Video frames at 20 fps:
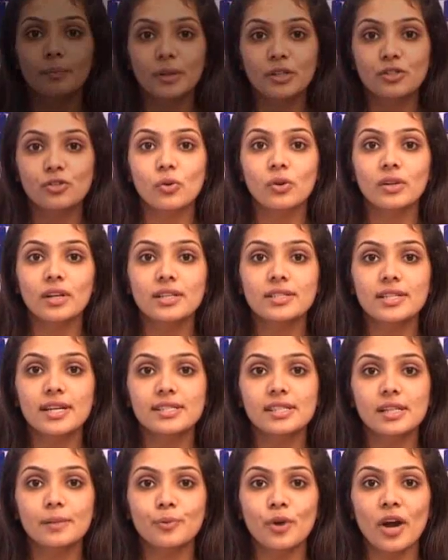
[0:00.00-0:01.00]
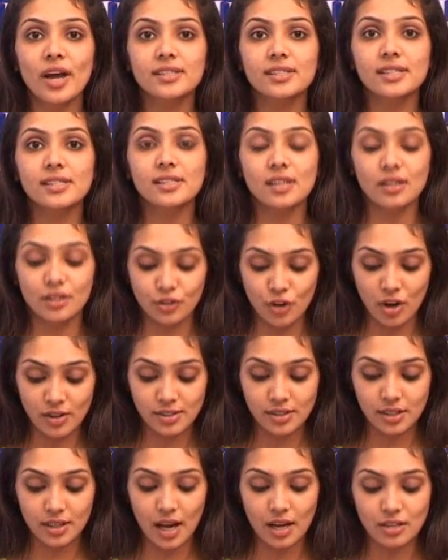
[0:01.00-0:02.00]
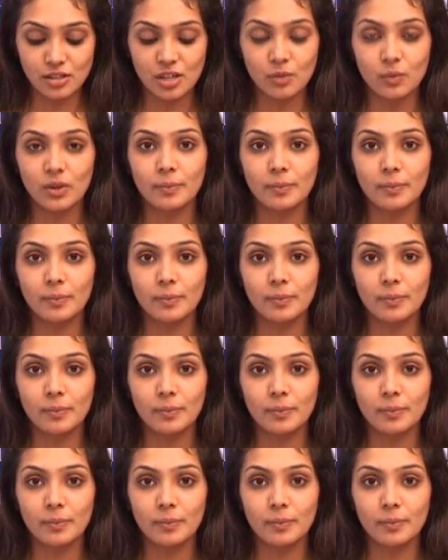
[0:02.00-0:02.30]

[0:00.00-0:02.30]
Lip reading: Petrol and diesel prices across the country